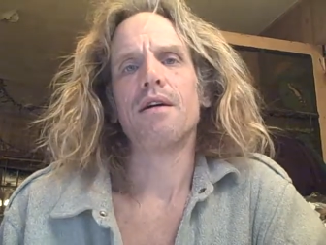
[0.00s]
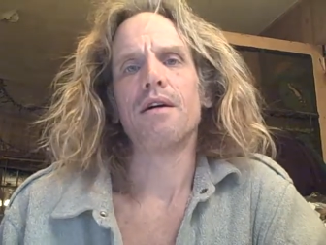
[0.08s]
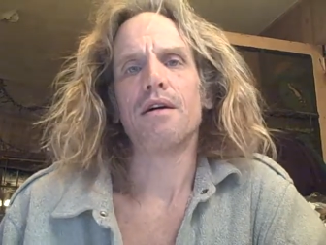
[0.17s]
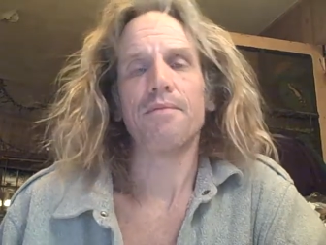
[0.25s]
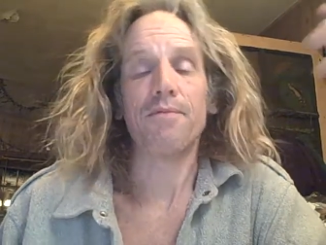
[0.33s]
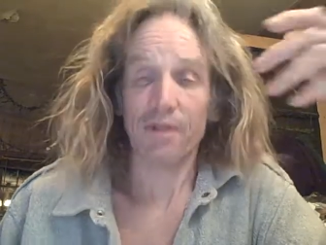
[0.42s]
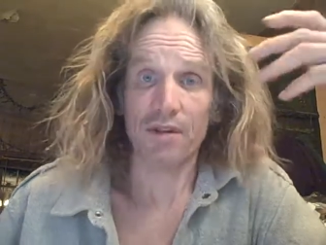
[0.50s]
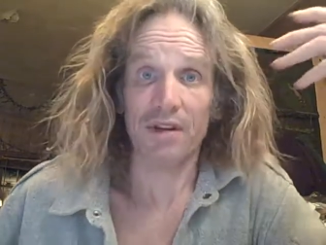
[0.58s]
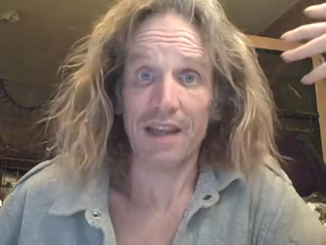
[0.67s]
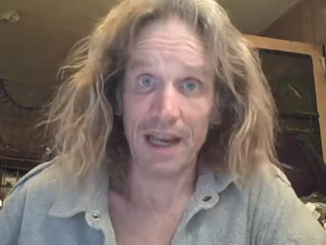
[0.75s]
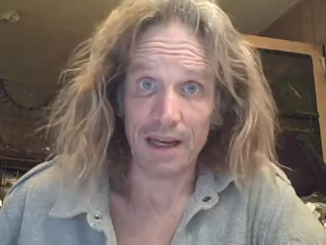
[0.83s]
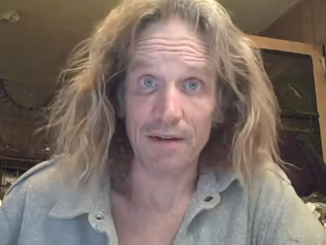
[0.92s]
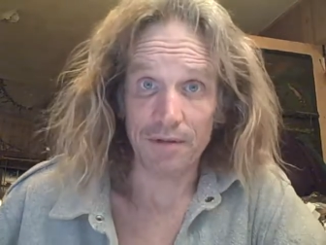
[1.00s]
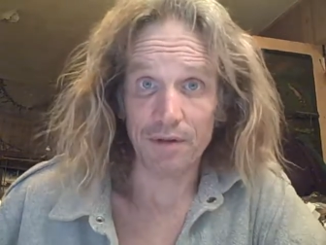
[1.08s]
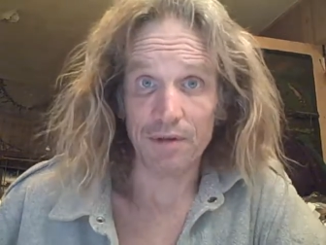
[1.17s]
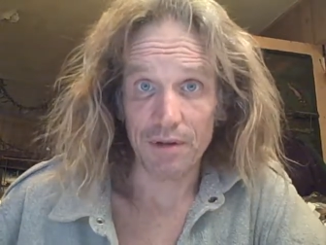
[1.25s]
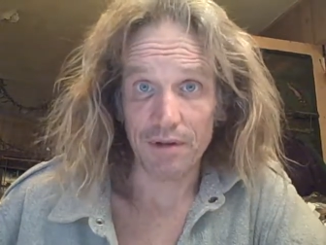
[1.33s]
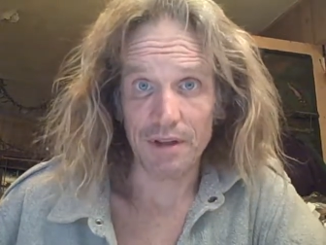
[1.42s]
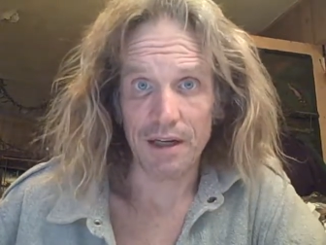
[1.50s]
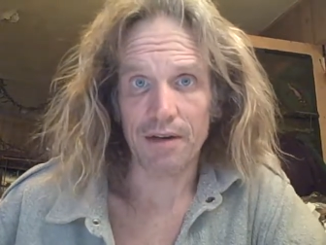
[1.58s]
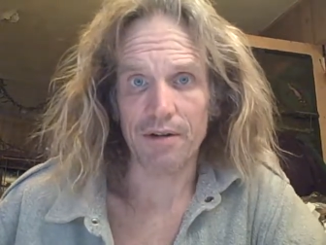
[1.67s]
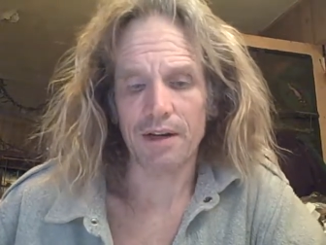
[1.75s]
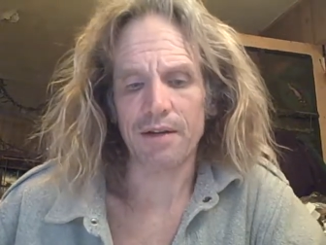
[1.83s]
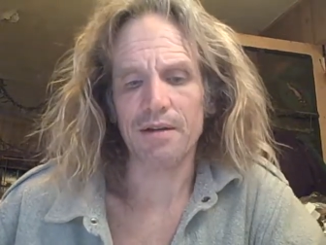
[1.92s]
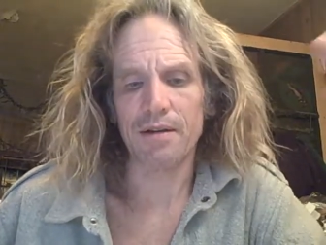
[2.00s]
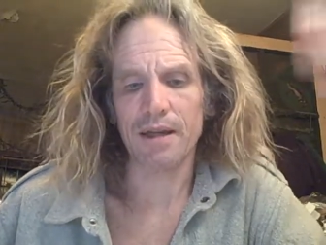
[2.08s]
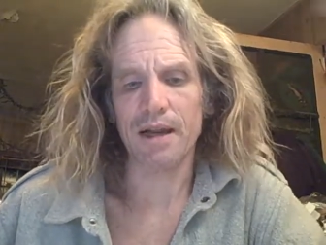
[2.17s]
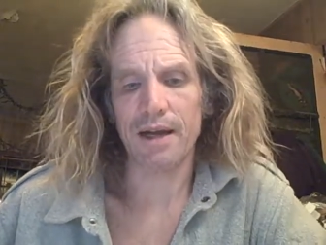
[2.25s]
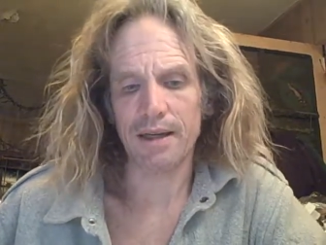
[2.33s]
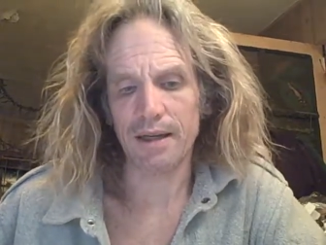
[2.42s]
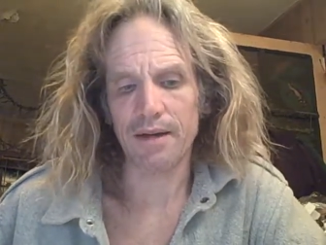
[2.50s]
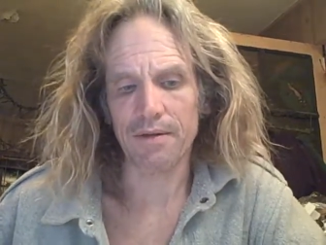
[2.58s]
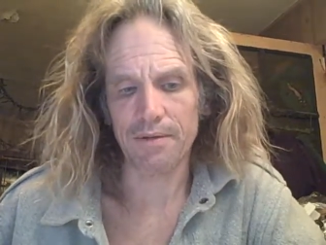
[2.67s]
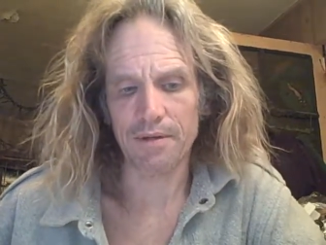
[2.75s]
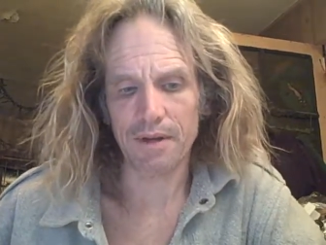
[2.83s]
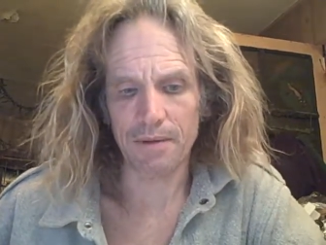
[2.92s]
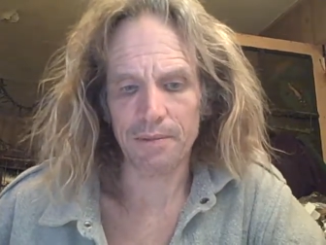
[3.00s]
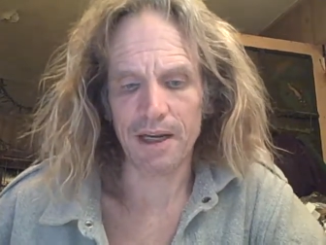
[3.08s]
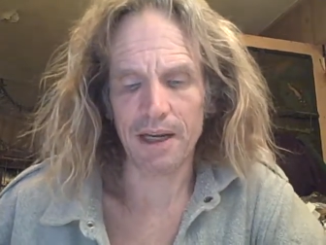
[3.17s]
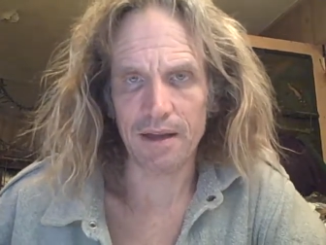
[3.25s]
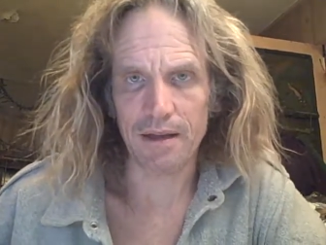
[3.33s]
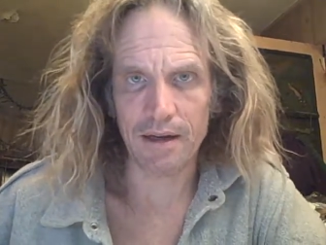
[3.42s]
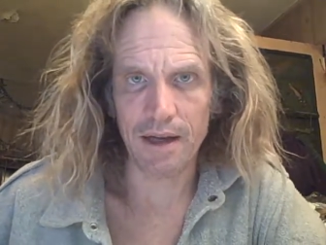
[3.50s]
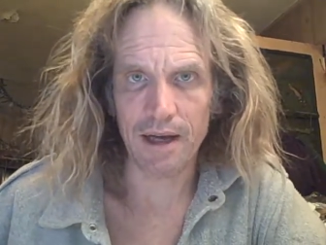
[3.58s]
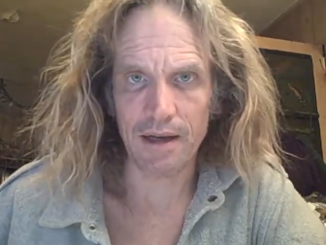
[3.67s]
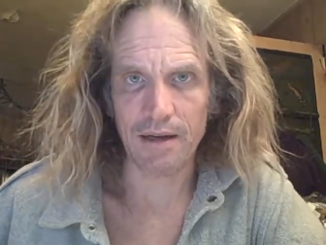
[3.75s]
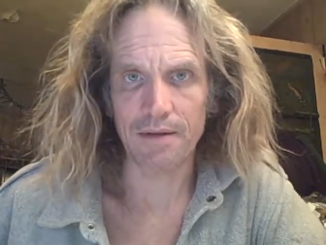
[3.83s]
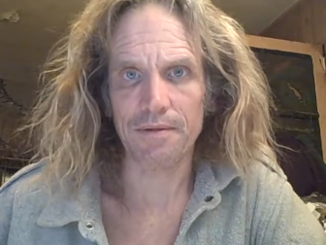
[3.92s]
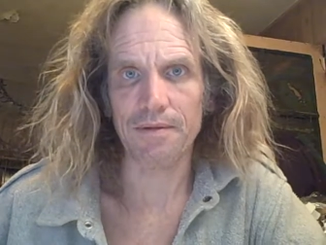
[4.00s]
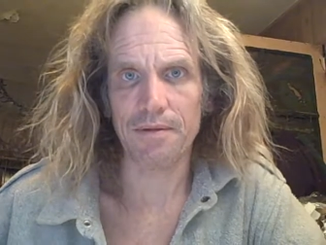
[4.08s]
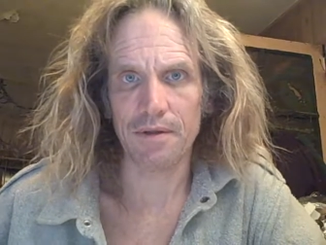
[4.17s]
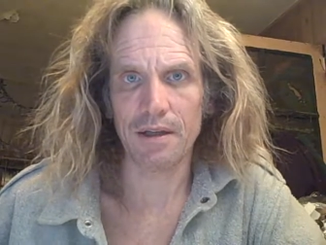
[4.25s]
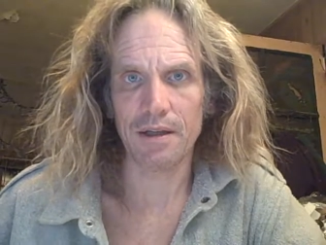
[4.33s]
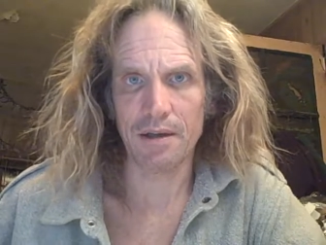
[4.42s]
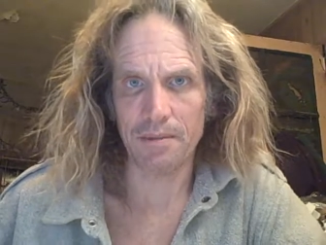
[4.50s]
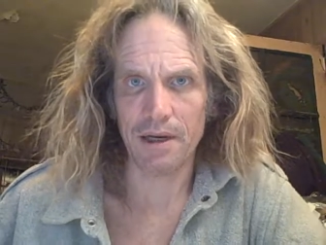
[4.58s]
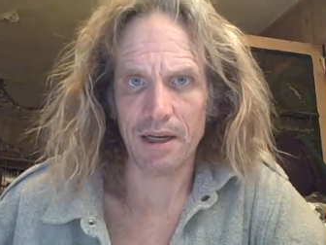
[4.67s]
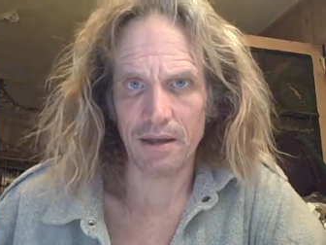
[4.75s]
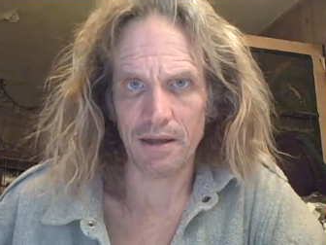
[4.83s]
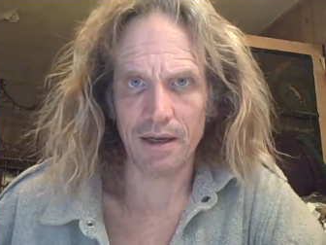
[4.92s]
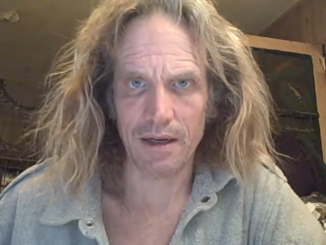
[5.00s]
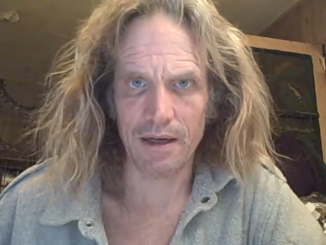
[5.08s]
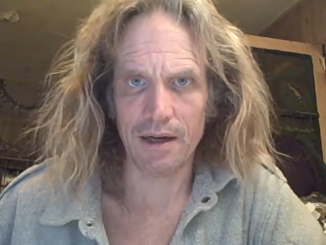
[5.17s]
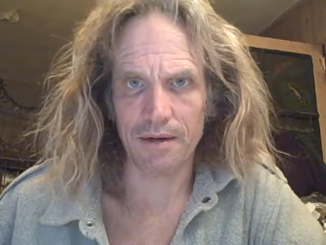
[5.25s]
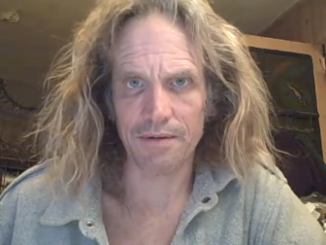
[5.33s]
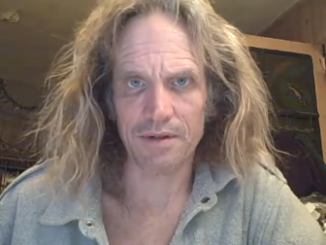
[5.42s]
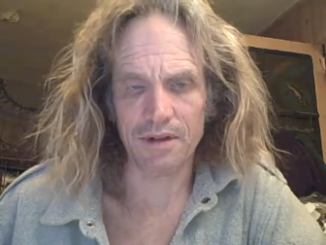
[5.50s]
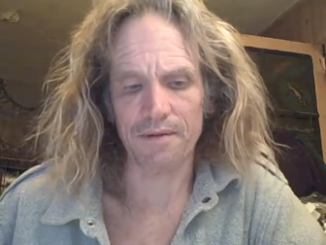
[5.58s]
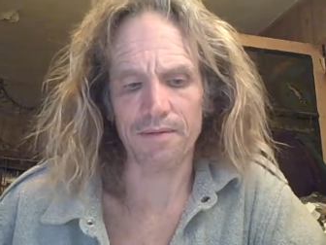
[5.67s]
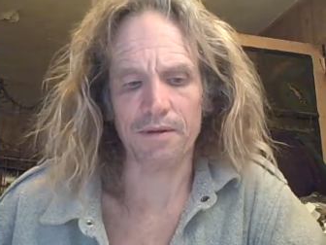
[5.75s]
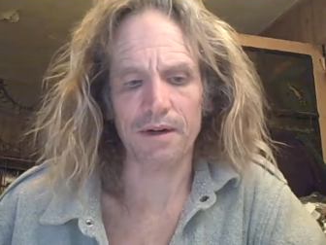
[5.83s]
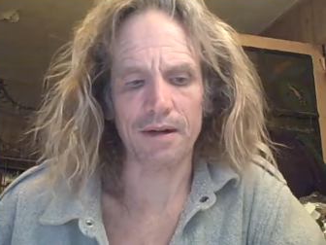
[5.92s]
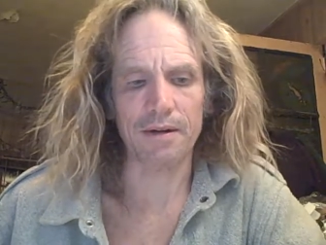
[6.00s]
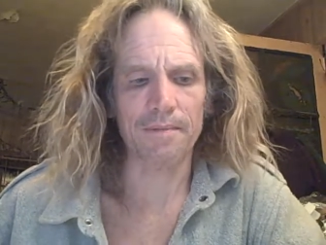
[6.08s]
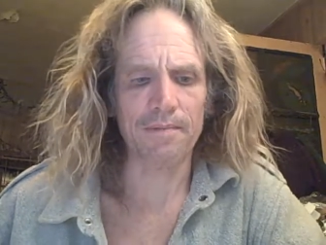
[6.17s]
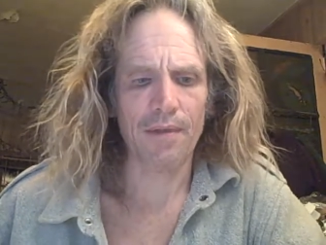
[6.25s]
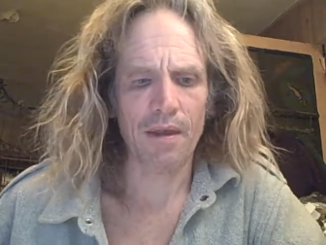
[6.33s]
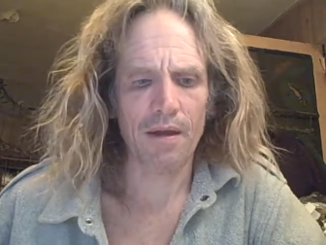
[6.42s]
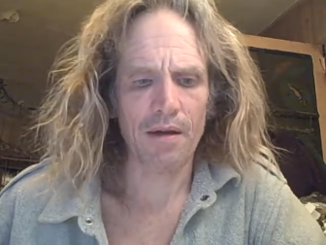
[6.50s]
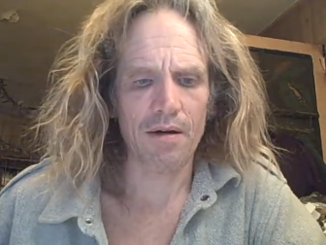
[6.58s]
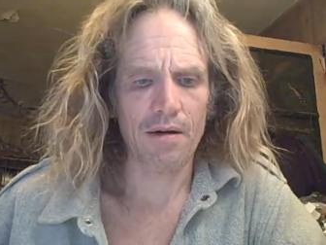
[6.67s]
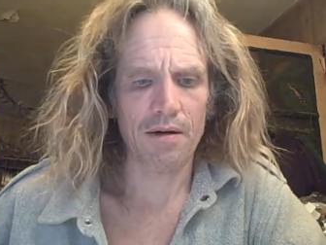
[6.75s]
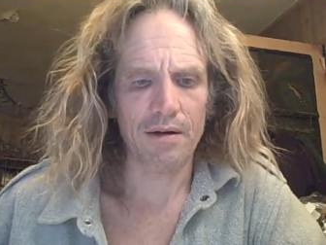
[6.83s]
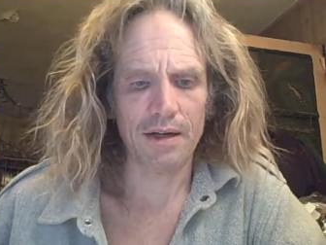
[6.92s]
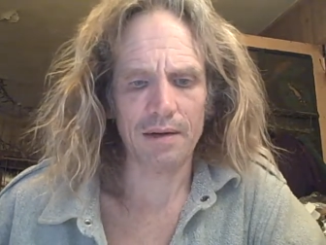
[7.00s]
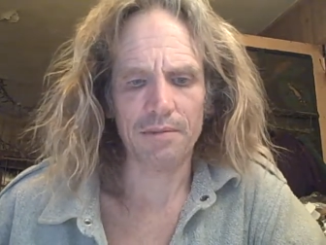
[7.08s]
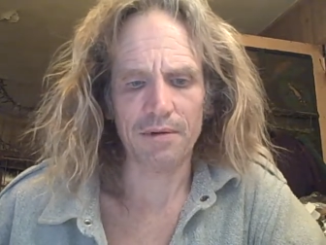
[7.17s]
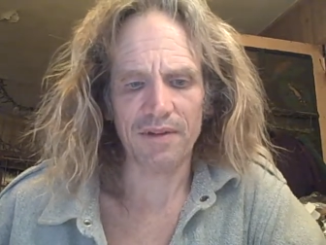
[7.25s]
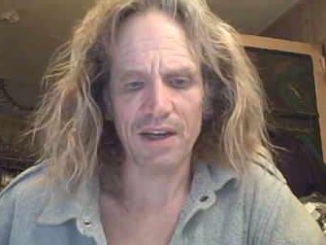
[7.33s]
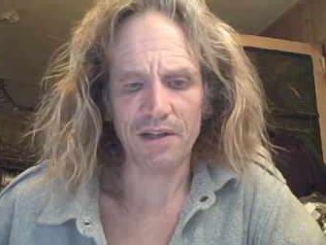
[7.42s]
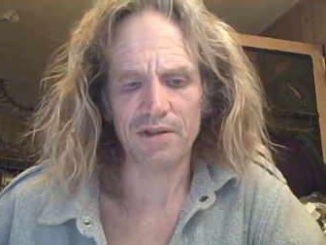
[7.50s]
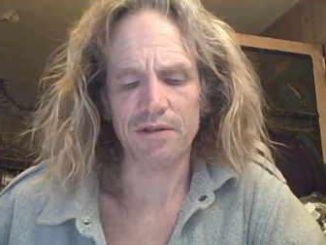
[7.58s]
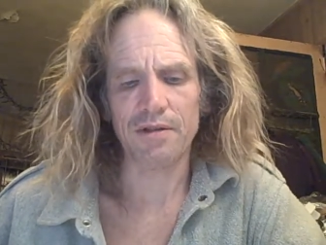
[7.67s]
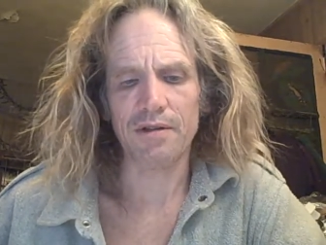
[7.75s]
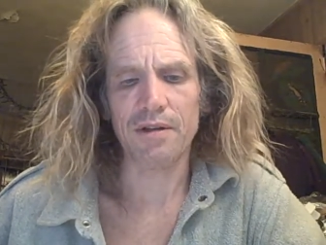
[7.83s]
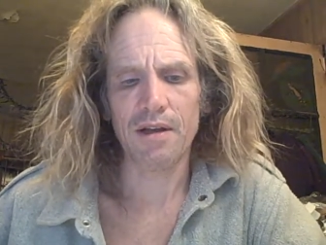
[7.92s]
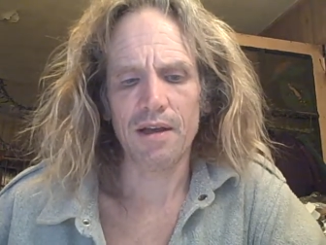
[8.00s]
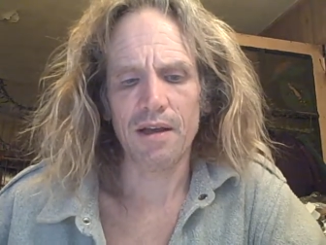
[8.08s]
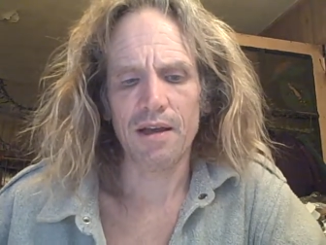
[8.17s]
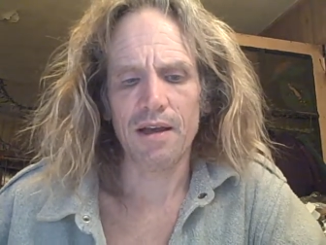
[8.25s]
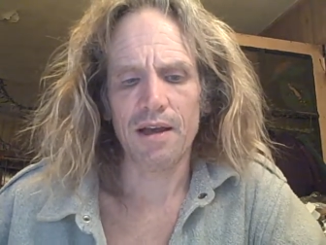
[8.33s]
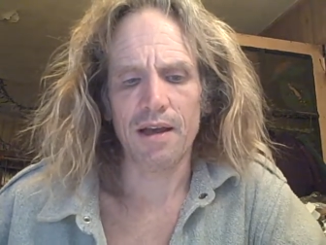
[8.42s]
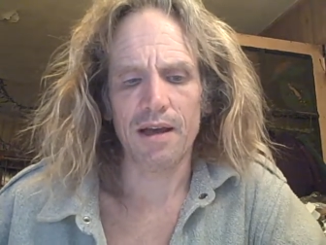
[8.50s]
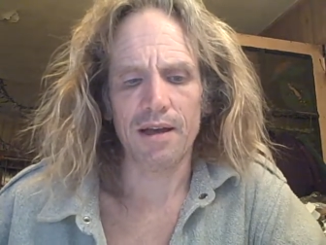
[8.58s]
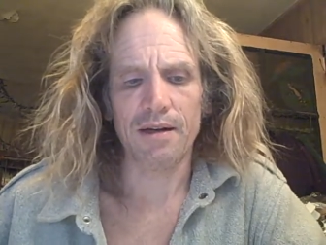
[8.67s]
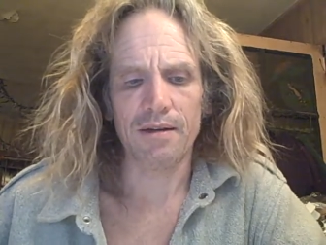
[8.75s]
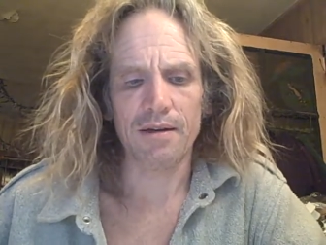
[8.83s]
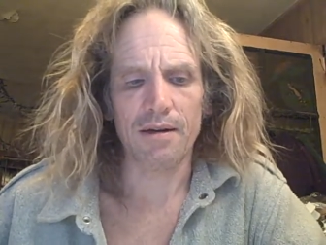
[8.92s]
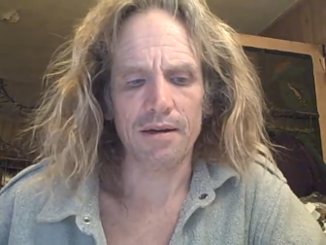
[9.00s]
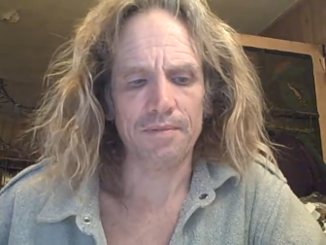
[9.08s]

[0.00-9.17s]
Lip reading: for the negative utilitarian, the idea of eliminating the negative, eliminating any kind of suffering or deprivation, and